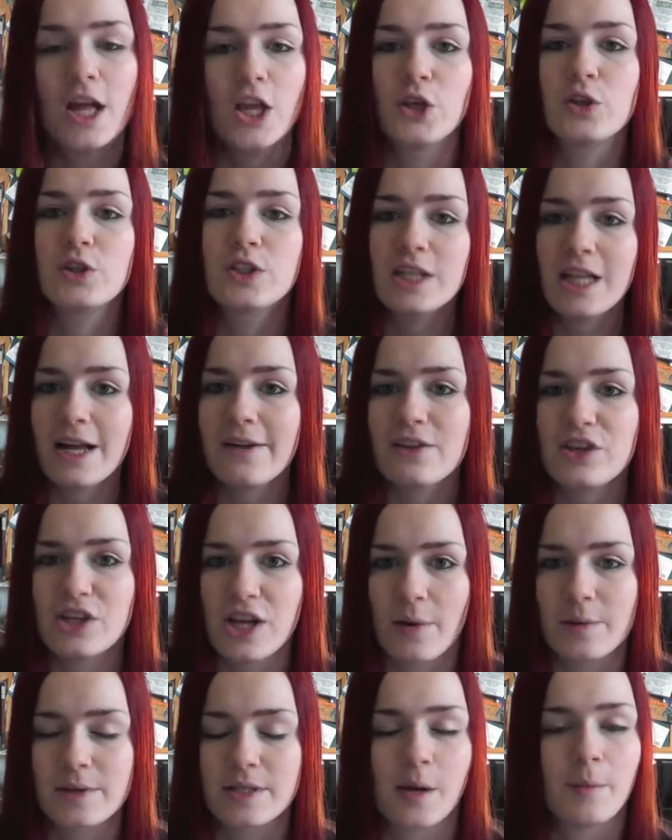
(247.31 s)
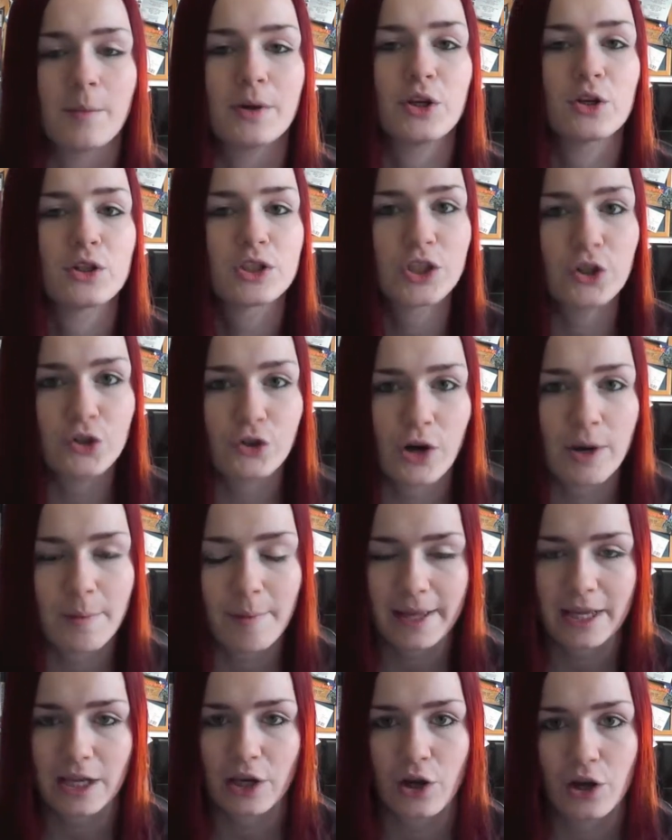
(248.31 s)
You still have a chat with someone, you're still trying to
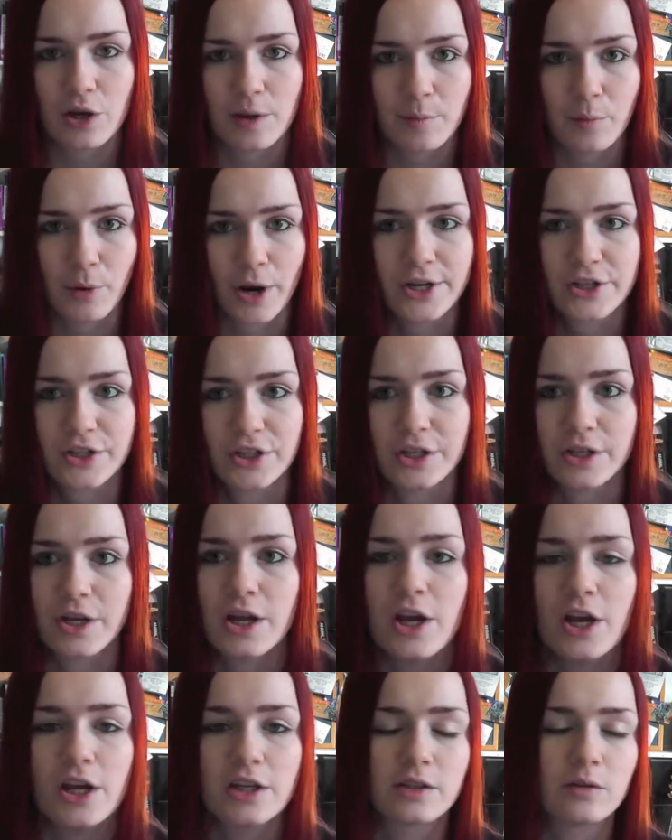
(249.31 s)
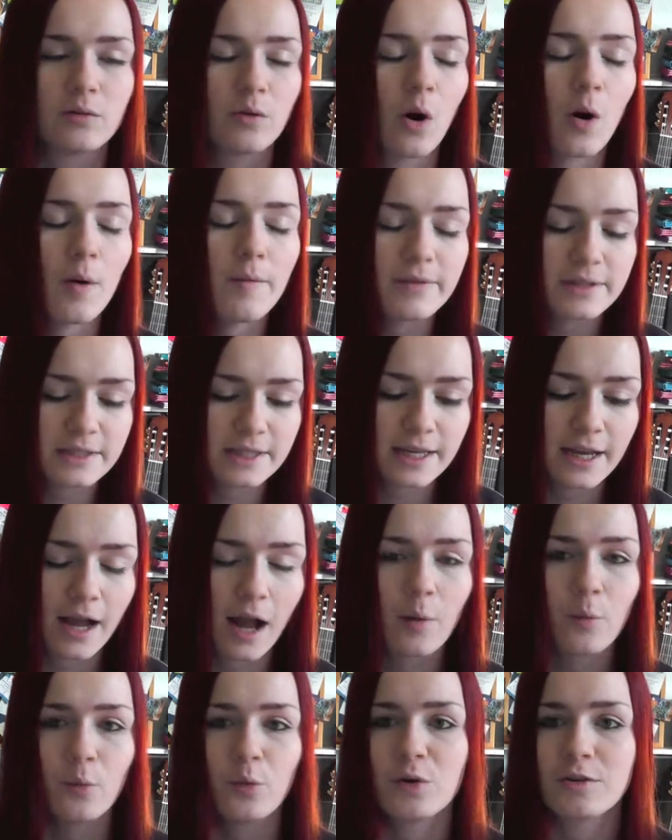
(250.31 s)
make a good impression, so obviously
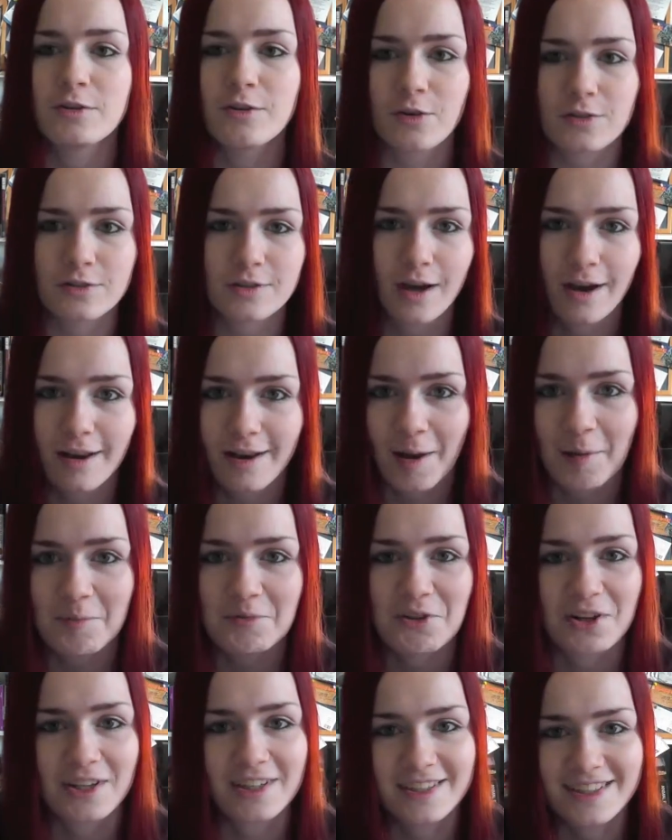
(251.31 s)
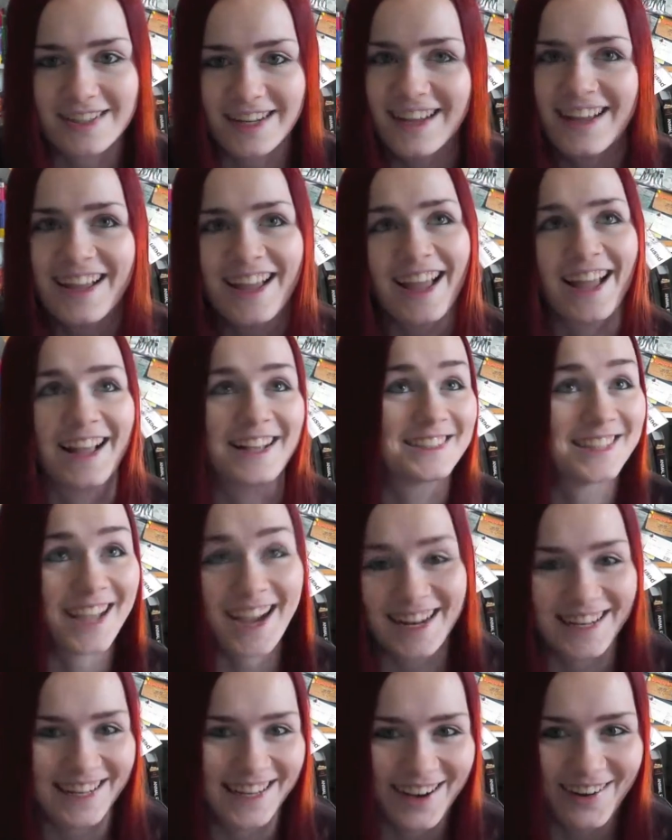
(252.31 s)
I would not turn up dressed
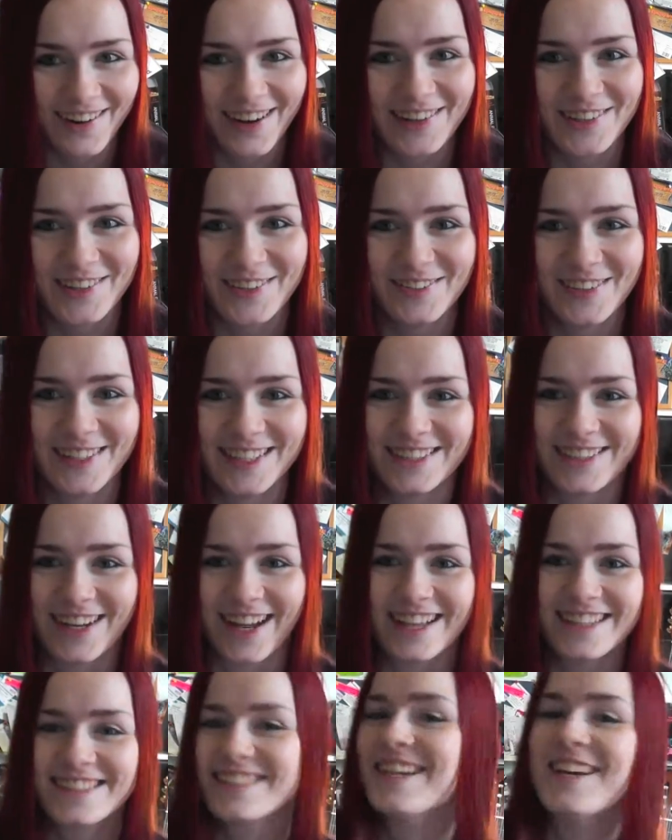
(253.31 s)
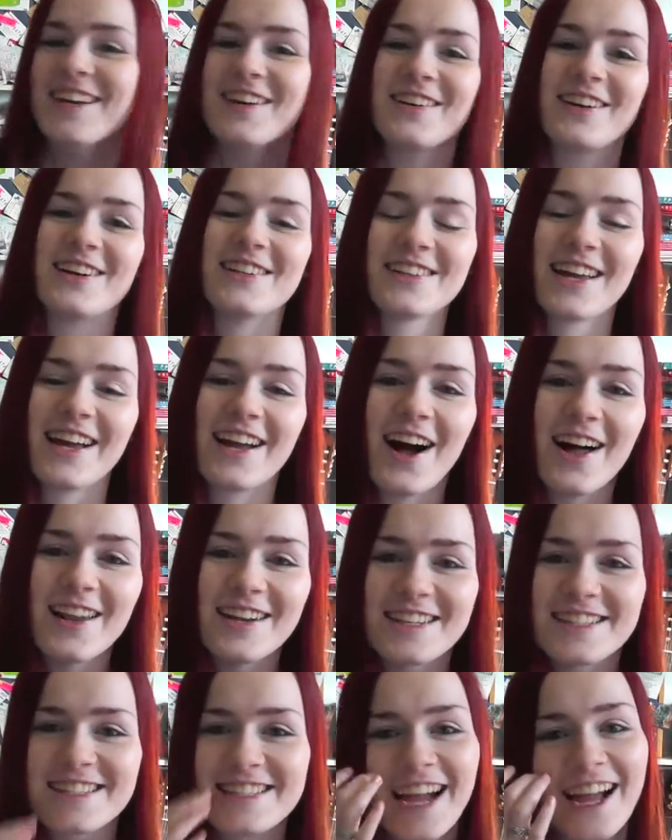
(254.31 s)
exactly how I normally dress, because I
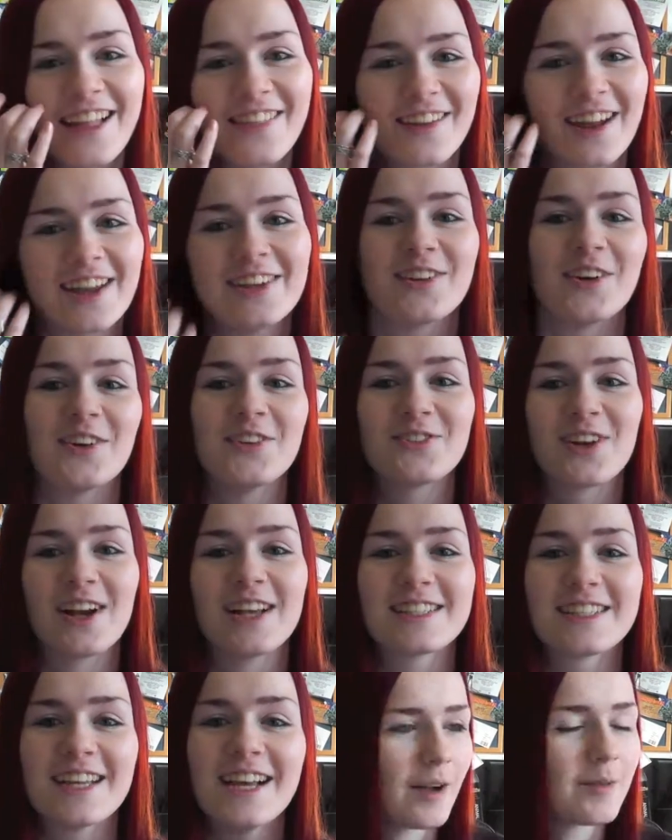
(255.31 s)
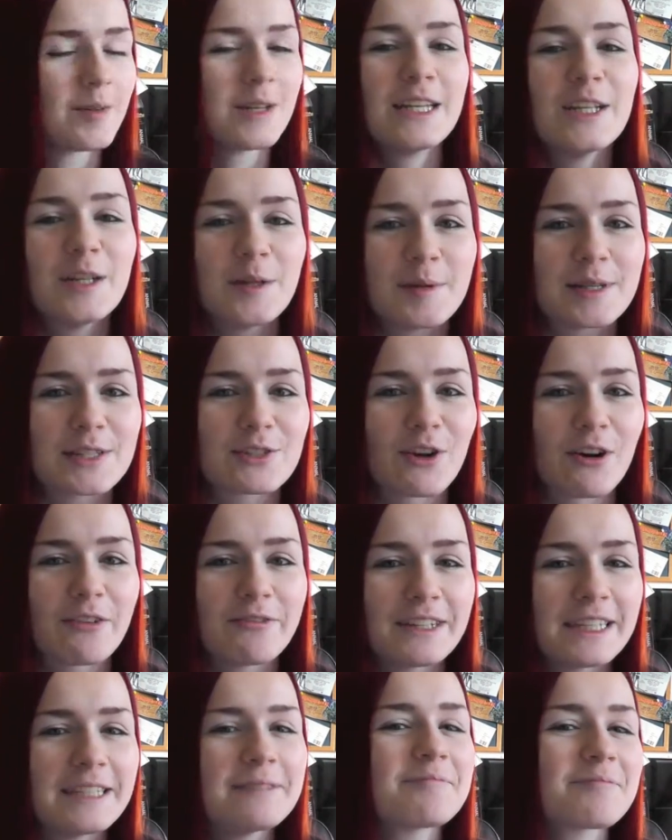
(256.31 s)
understand that I don't dress, I'm a little bit
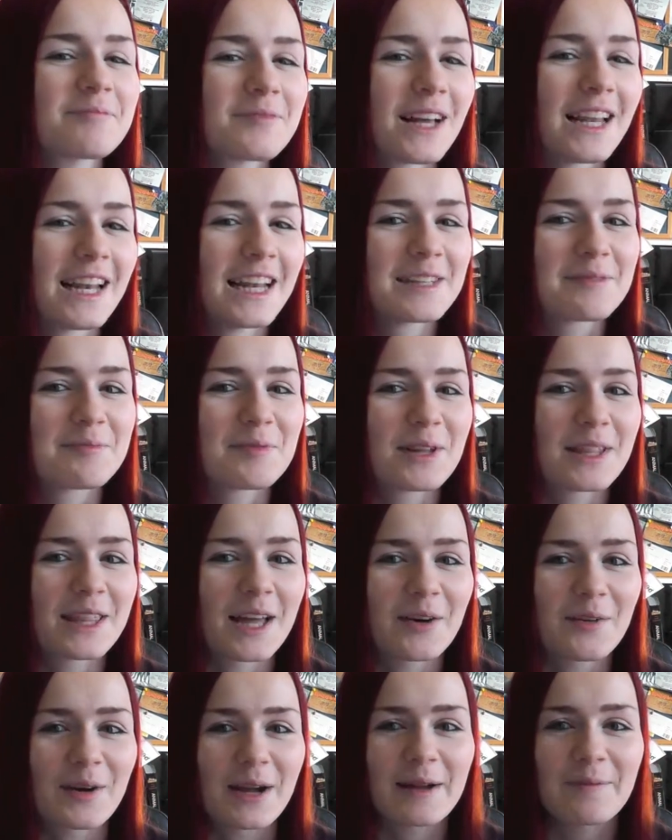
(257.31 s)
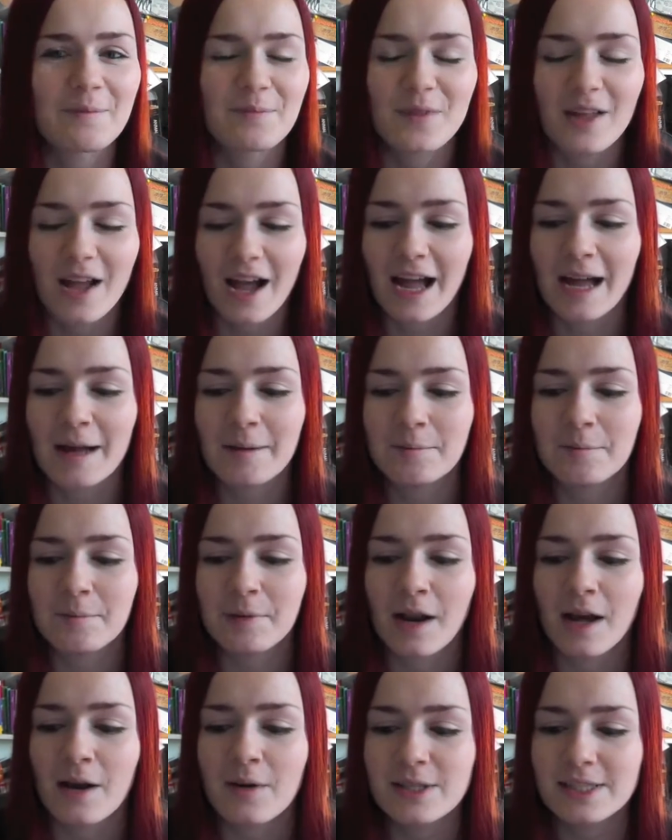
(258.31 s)
scruffy, let's put it that way,
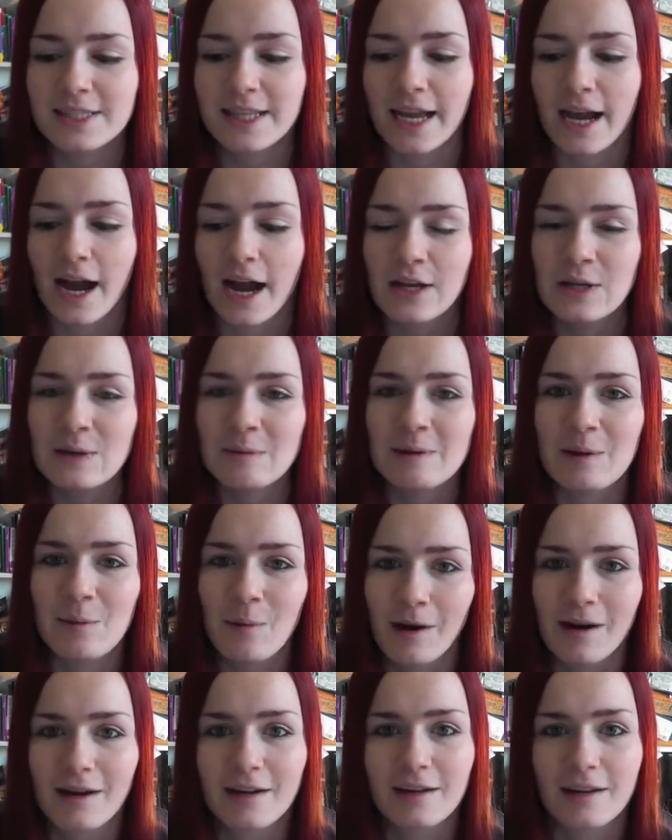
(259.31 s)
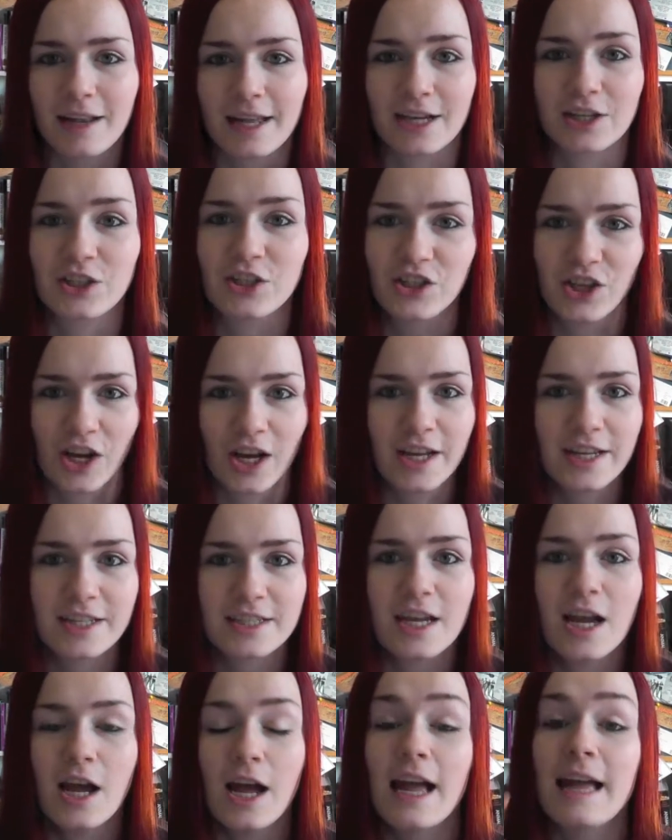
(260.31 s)
but I would say I normally wear like a
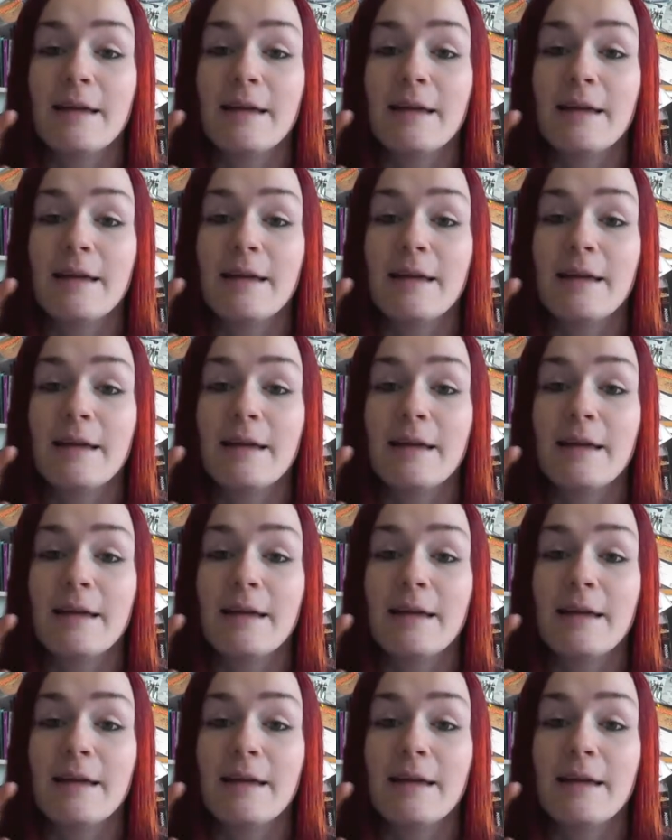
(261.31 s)
shirt.